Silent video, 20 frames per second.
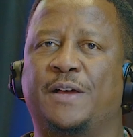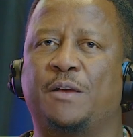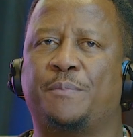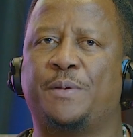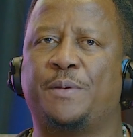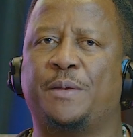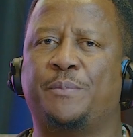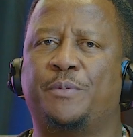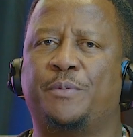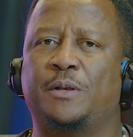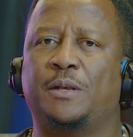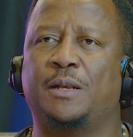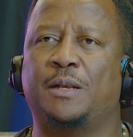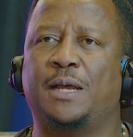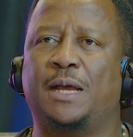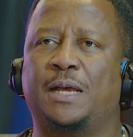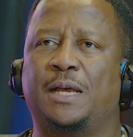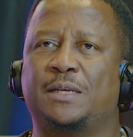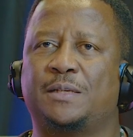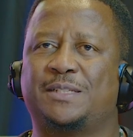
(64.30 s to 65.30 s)
people
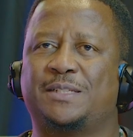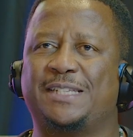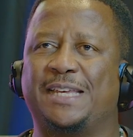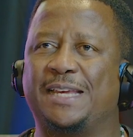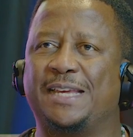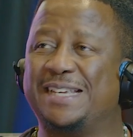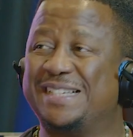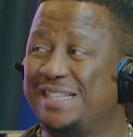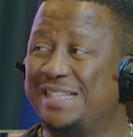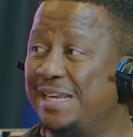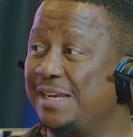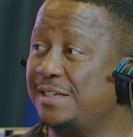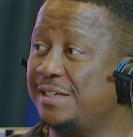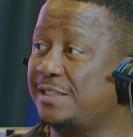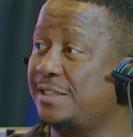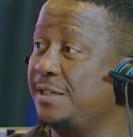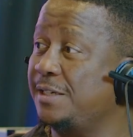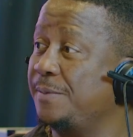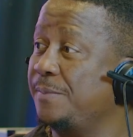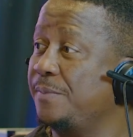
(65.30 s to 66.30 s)
are seeing his
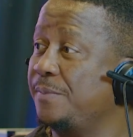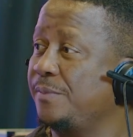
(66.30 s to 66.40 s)
legacy.